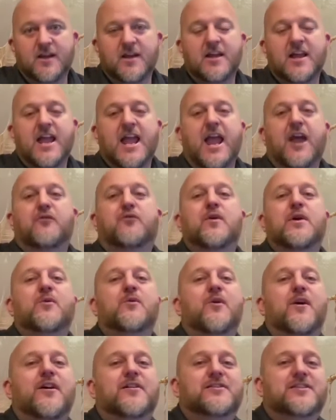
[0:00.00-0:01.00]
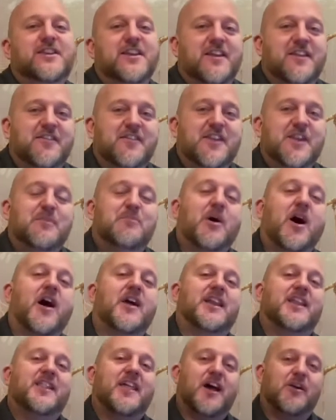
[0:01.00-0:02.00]
If we want the
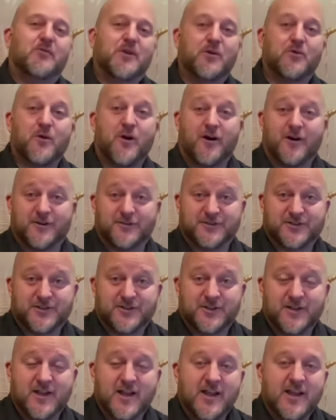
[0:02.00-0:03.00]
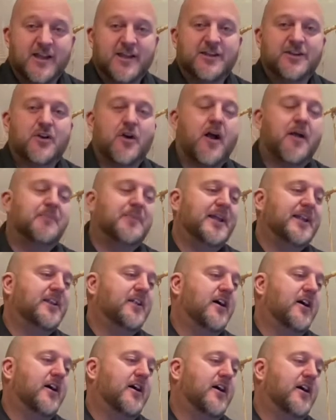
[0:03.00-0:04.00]
body that we want, you know, I've been
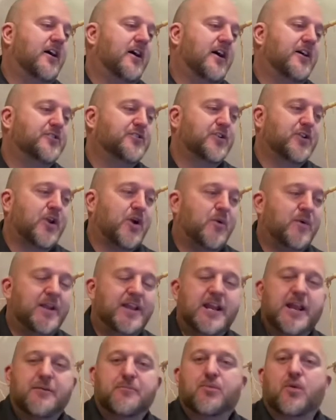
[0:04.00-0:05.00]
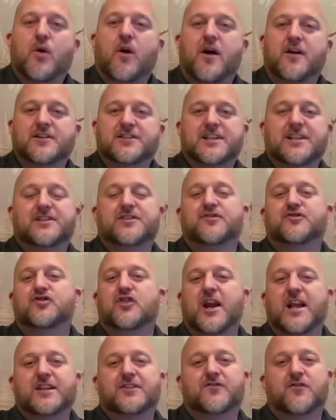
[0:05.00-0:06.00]
undergoing a process of
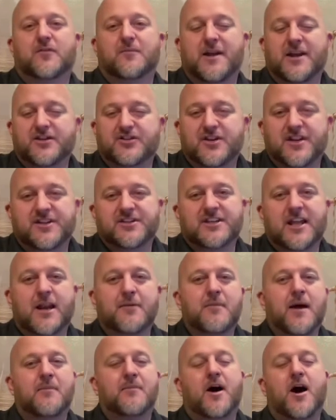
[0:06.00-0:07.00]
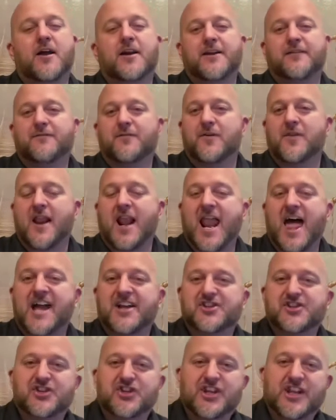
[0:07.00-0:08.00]
transformation inside of my body for the
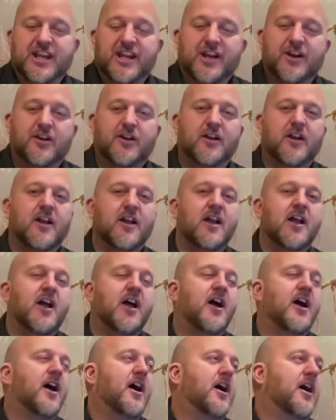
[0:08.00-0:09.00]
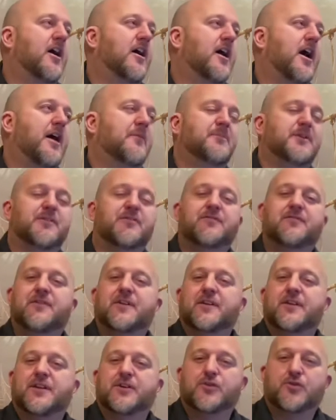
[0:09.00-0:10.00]
last year. I've been
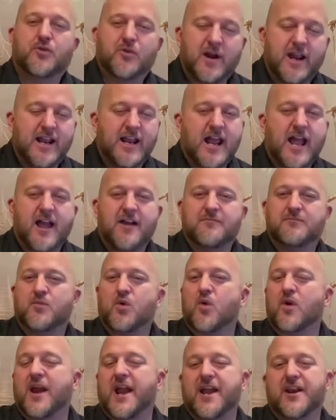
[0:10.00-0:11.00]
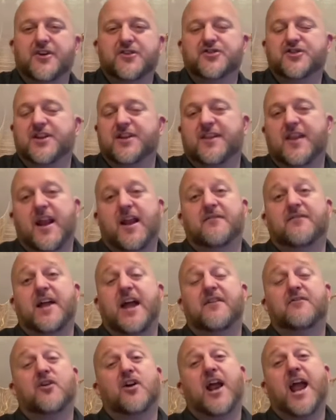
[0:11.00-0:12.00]
feeling great. I have more energy than I've
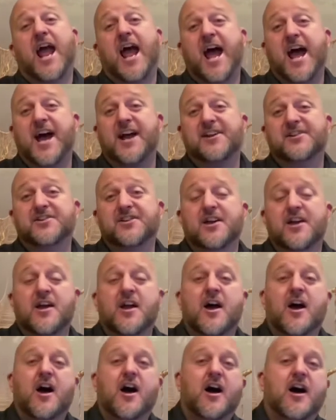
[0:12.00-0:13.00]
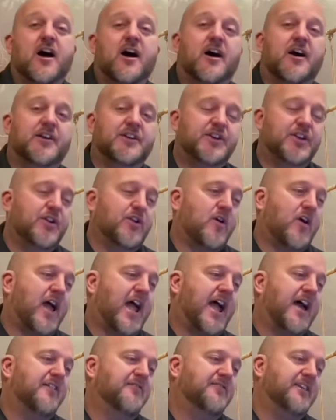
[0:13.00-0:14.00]
ever had. You know, I
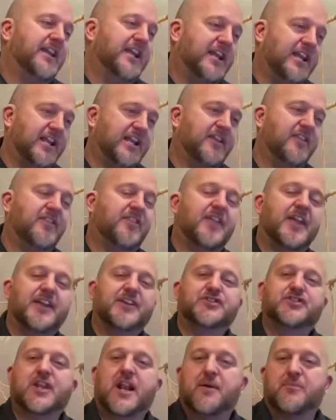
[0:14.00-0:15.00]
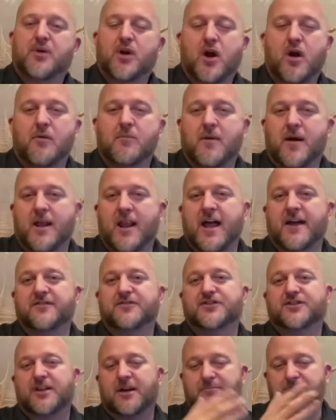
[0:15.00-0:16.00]
have eating things that I put all my life,
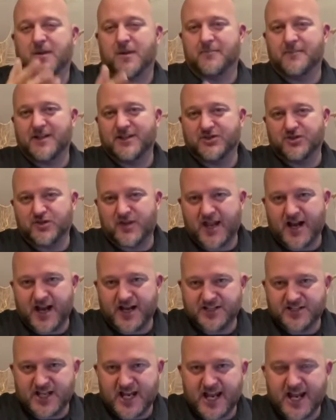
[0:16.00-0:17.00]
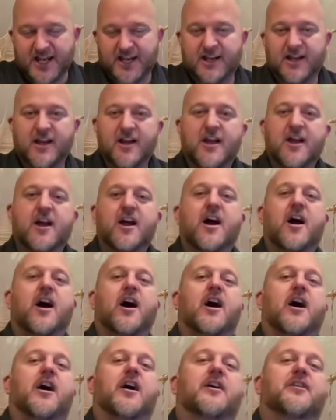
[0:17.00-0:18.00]
supplements that I take,
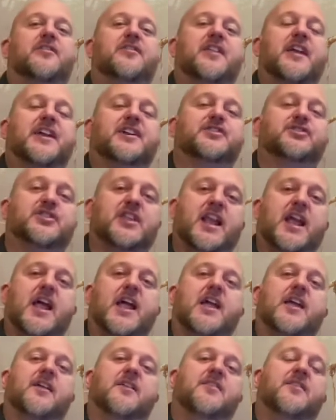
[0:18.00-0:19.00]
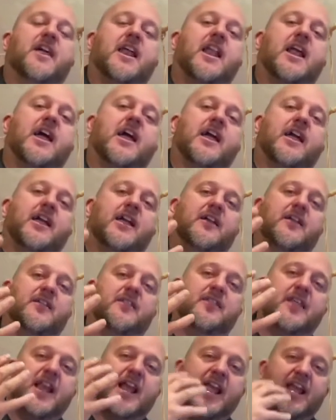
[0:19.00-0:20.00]
things that
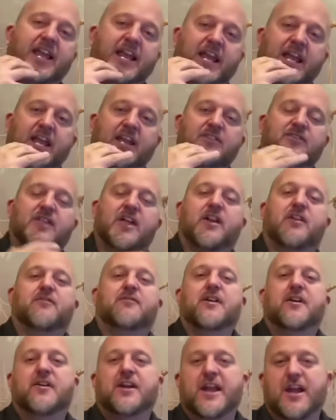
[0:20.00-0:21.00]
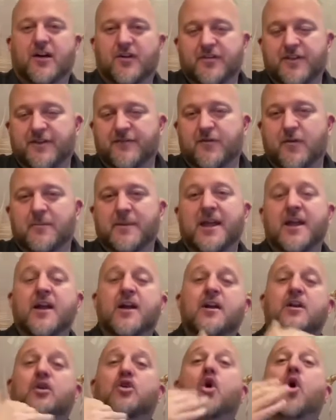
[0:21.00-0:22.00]
I eat that are very healthy for me.
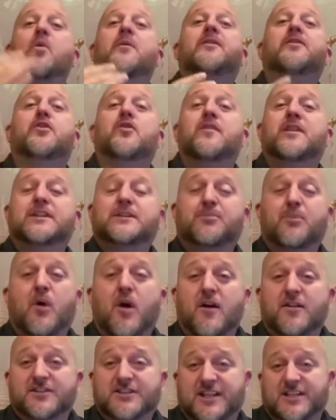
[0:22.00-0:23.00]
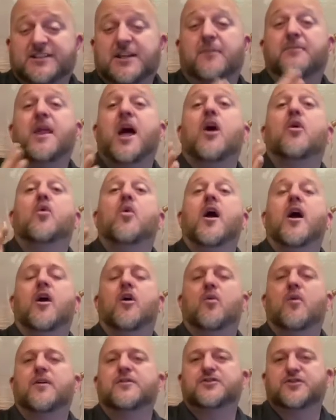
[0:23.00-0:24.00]
Going through this process, I'm not where I
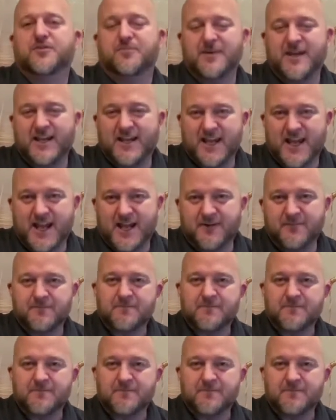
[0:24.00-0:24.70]
want to be yet,